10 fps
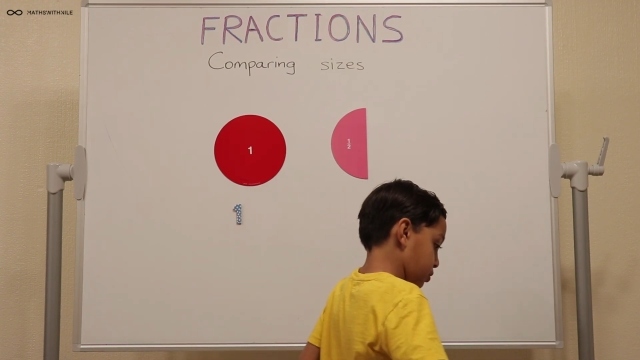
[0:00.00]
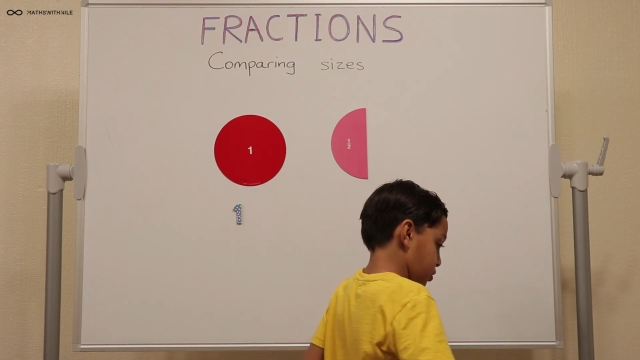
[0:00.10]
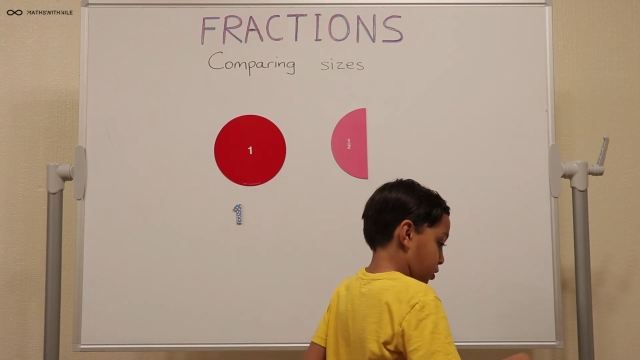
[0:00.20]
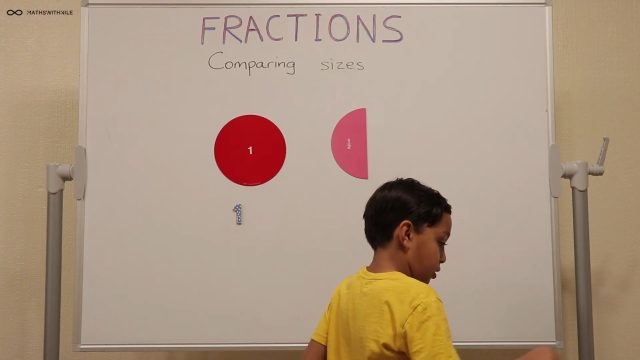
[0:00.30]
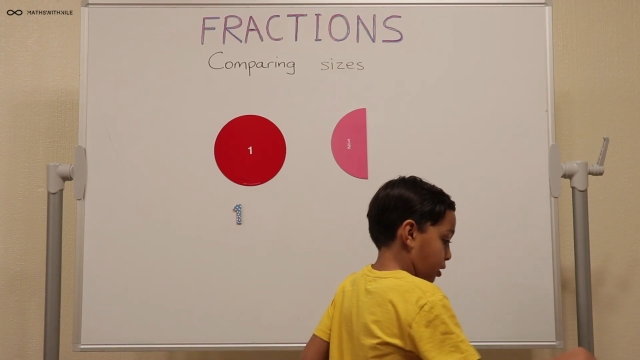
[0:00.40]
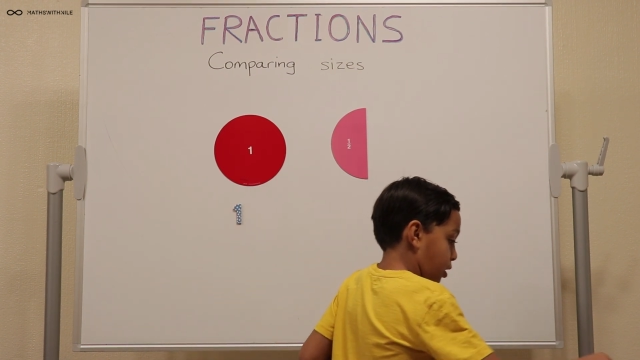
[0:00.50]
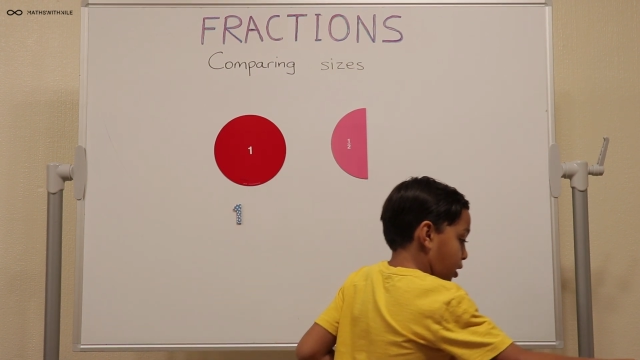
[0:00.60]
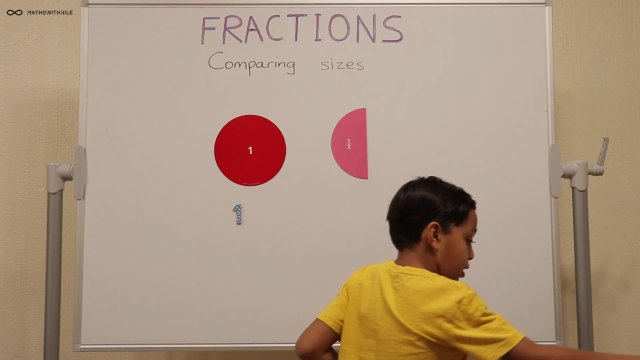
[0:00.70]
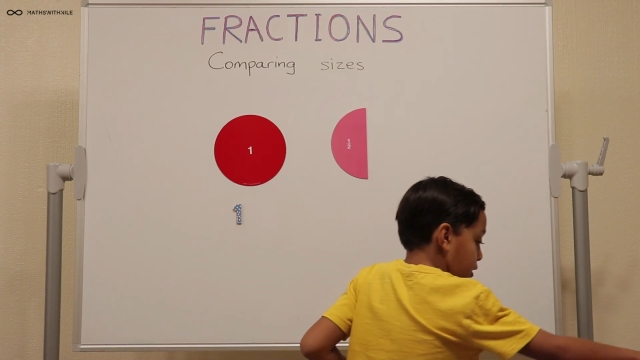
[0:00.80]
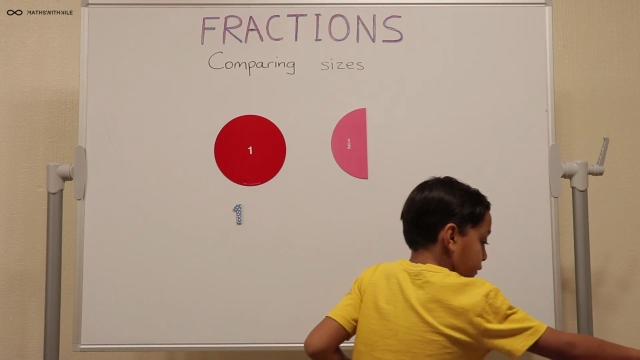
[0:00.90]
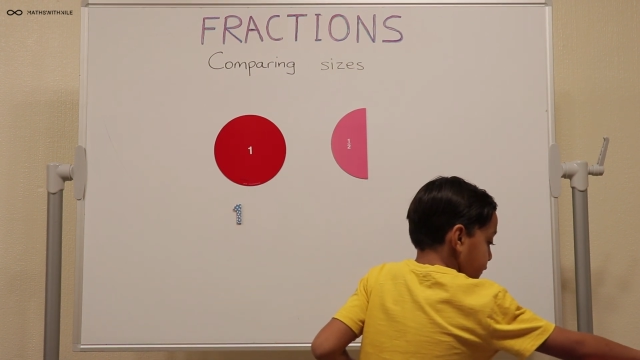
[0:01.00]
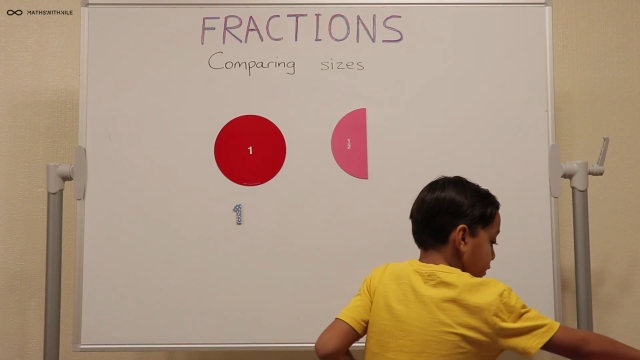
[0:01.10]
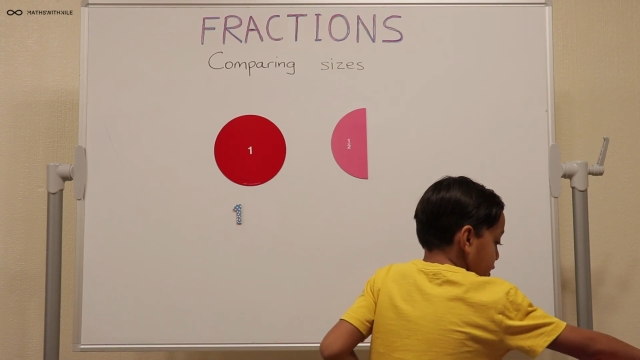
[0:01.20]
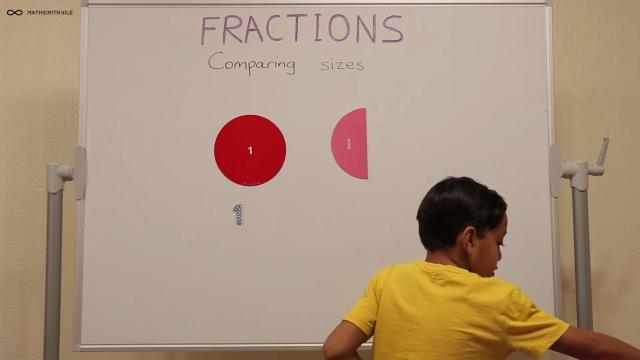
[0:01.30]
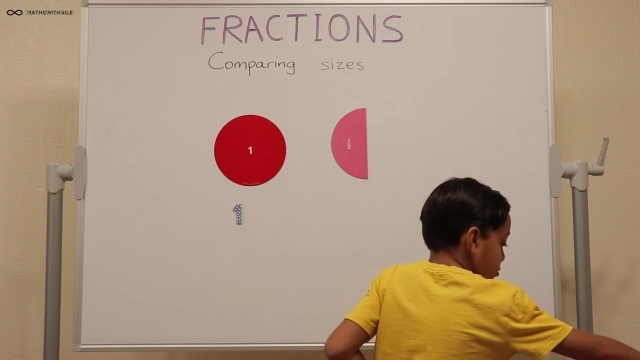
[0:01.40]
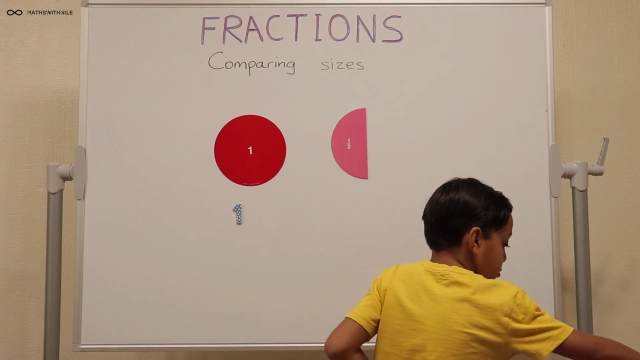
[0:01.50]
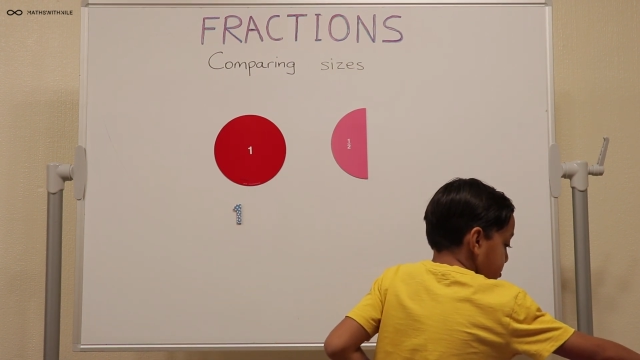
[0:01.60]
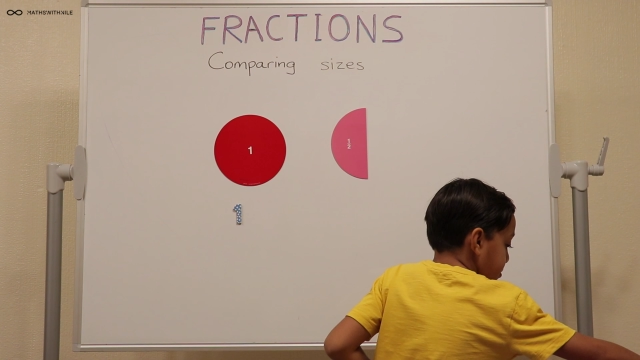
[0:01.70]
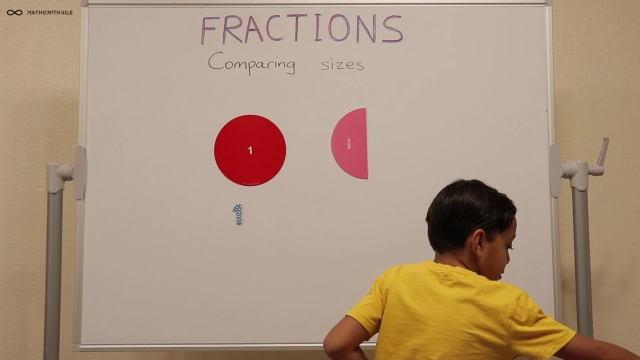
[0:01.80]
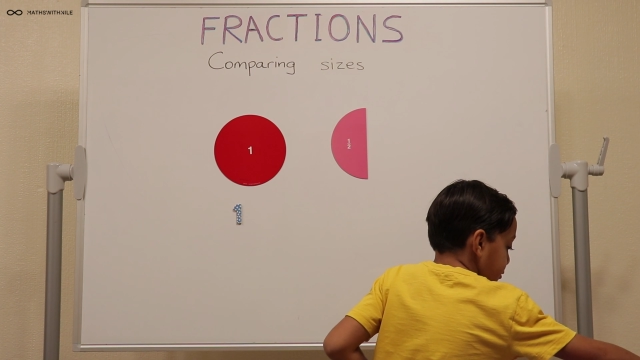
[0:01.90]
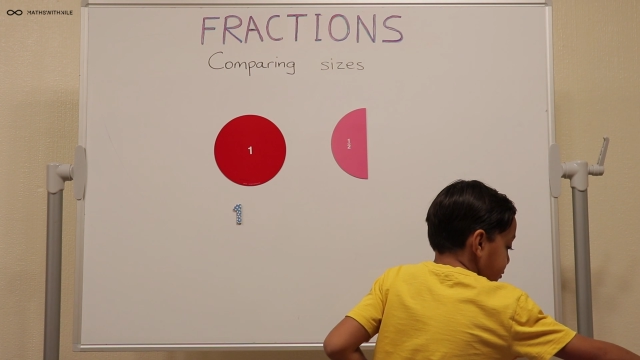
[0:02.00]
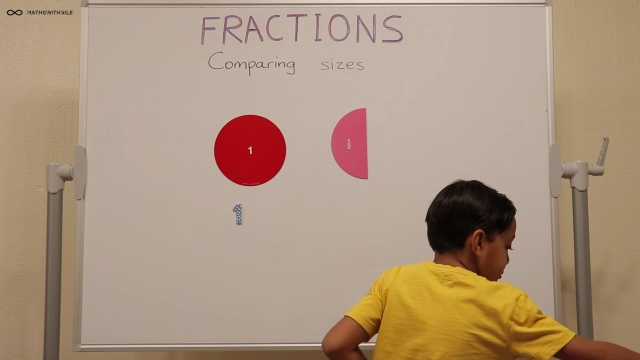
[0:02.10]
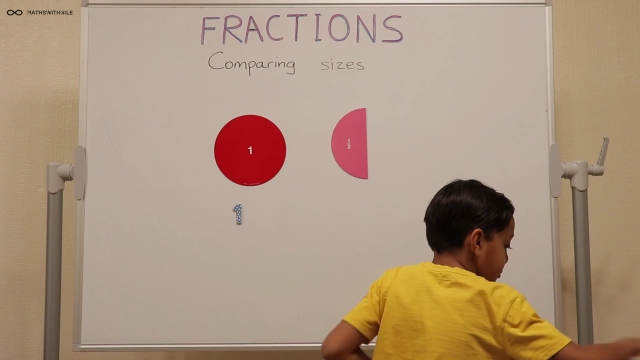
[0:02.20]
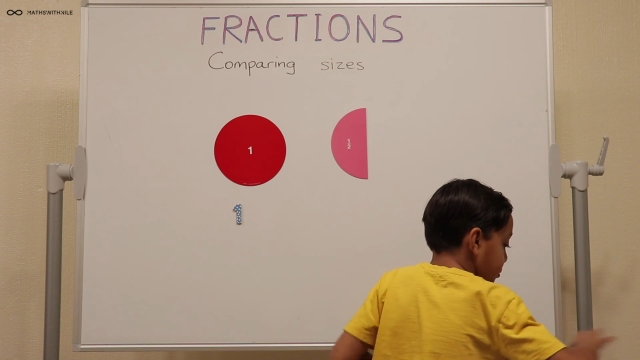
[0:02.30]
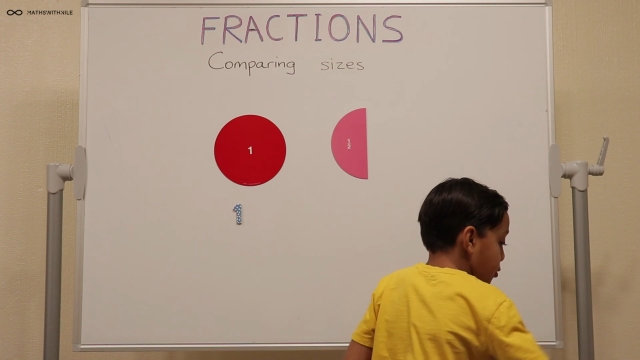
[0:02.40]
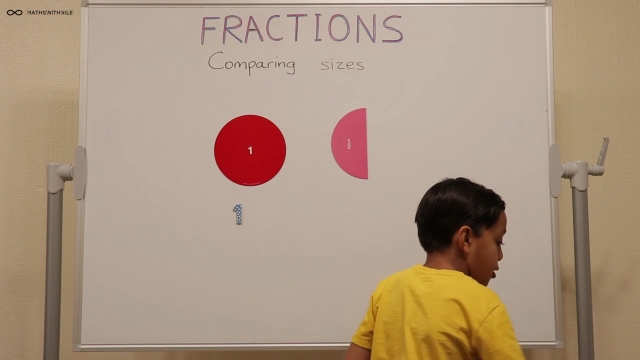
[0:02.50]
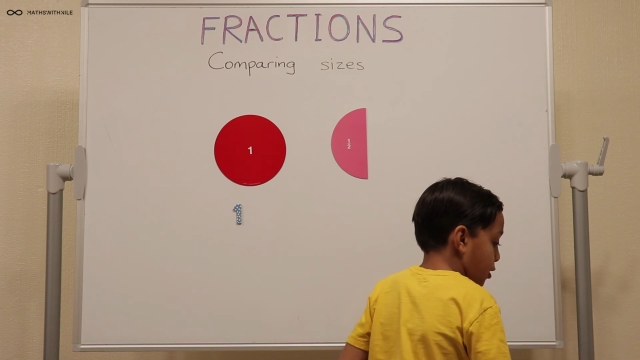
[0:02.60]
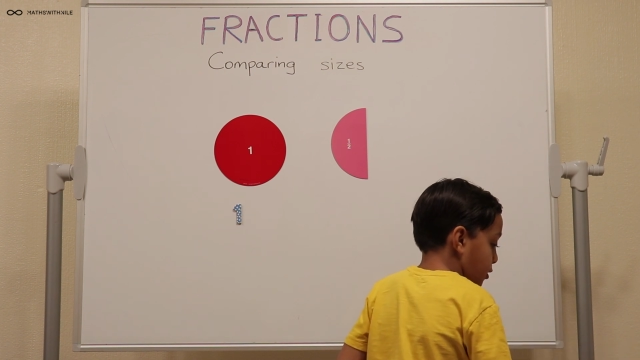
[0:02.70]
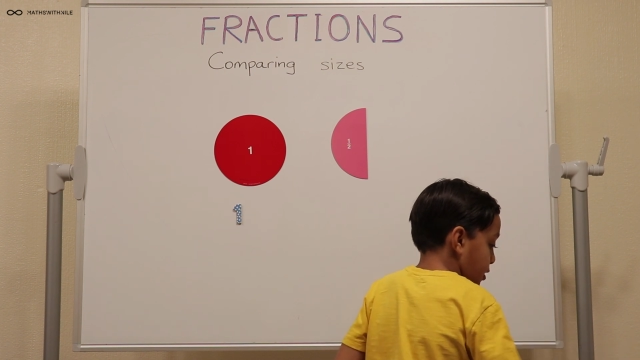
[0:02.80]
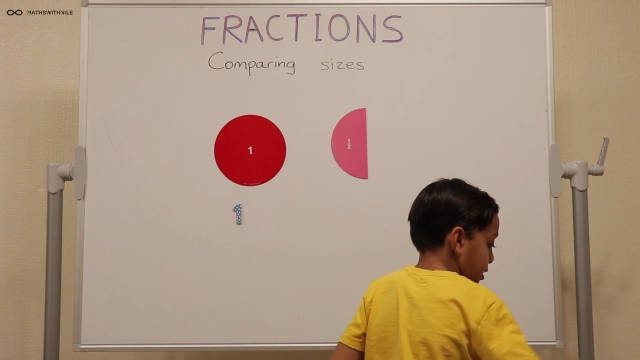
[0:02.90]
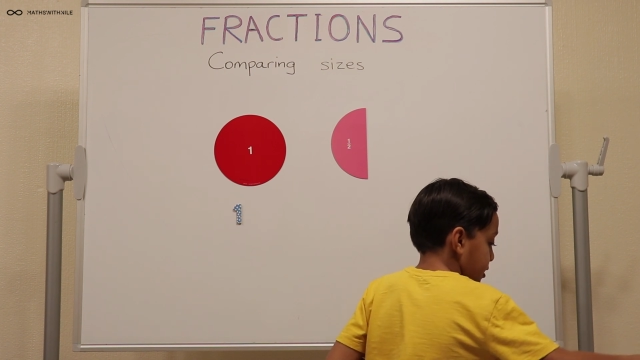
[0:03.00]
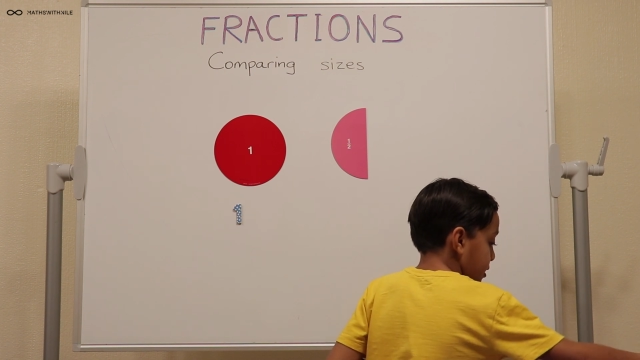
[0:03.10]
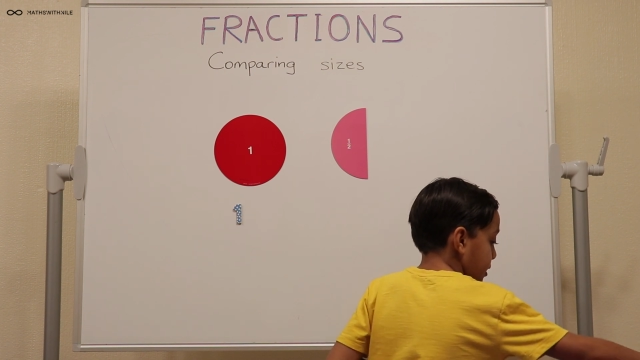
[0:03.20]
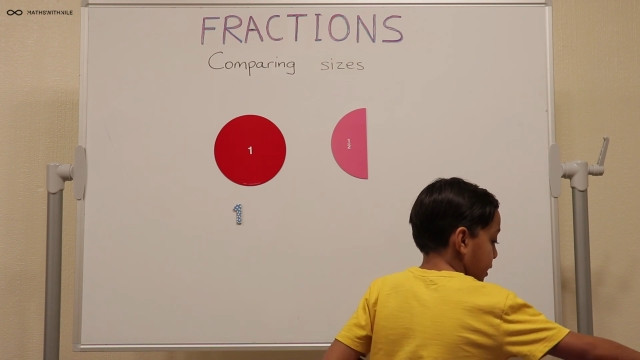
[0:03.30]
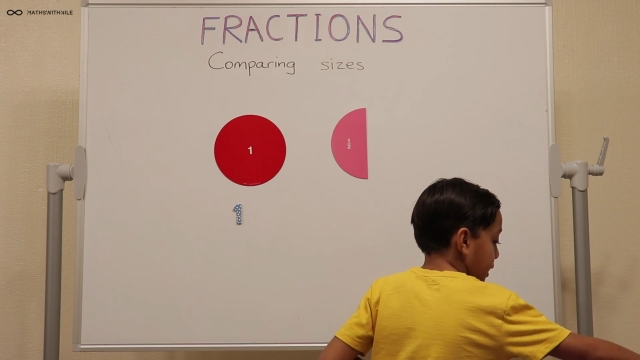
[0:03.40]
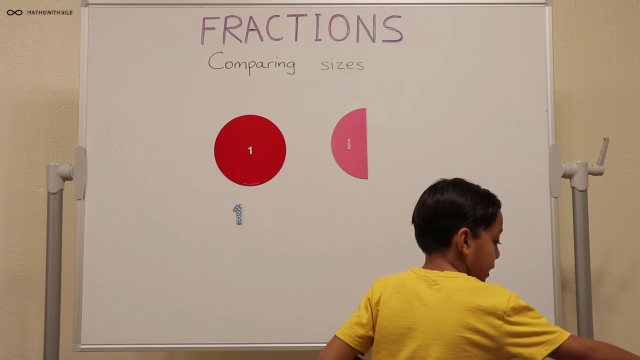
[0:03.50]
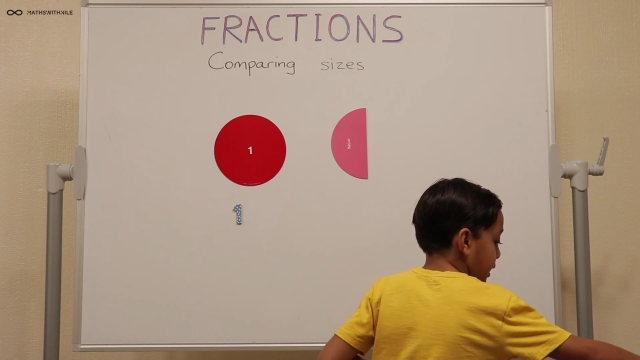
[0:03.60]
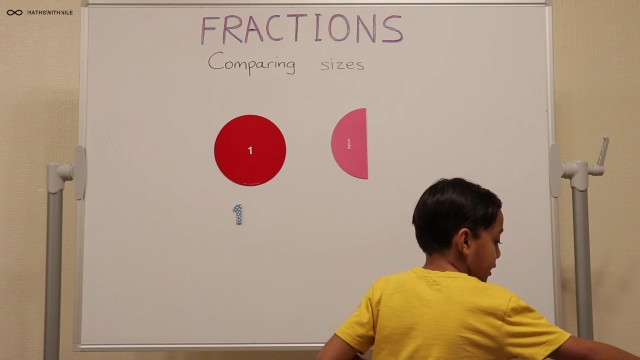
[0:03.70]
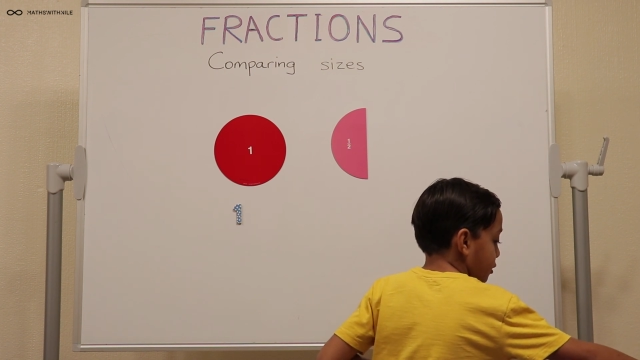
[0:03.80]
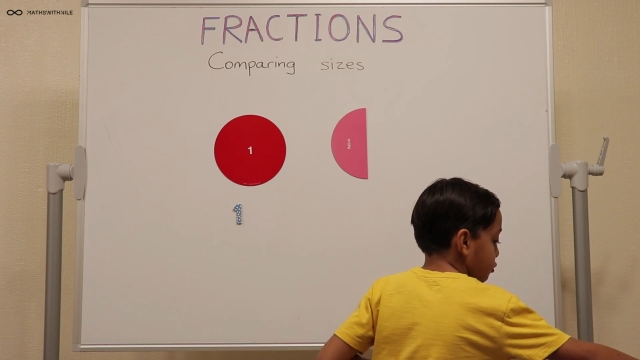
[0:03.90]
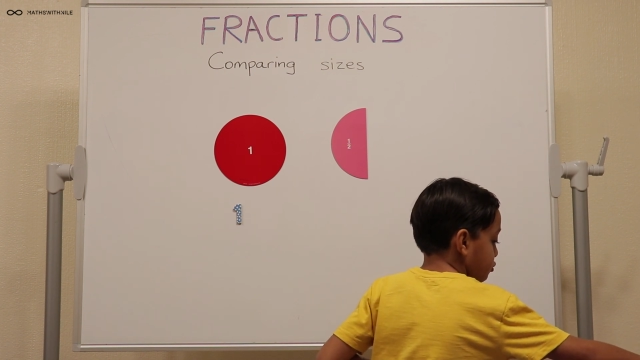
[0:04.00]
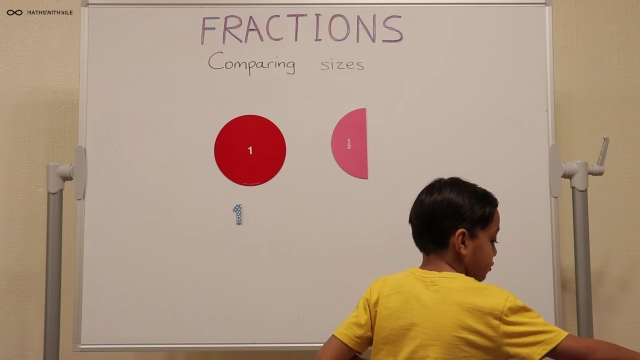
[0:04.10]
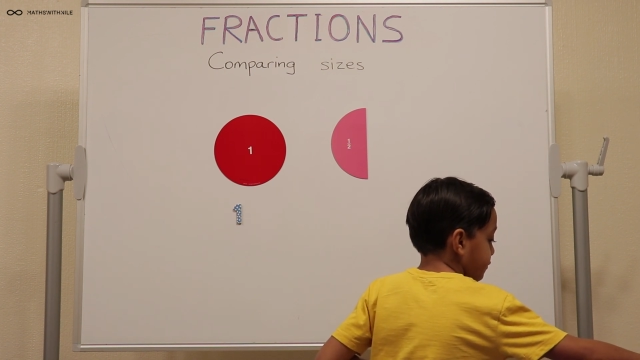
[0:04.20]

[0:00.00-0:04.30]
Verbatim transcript: one half, you would put one out